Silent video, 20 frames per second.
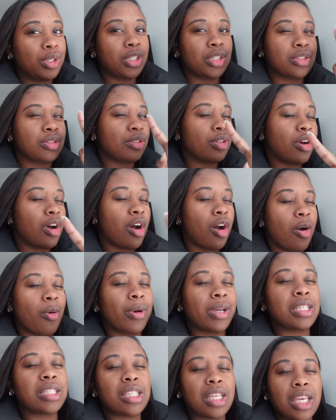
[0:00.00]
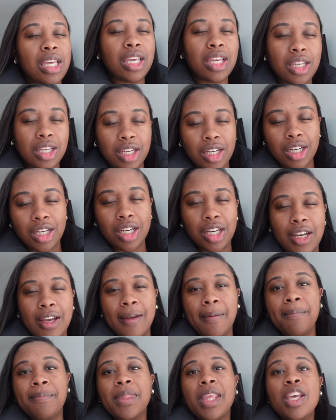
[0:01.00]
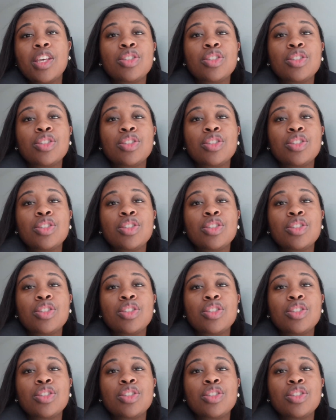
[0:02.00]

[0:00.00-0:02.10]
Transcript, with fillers: because you know I always eat good.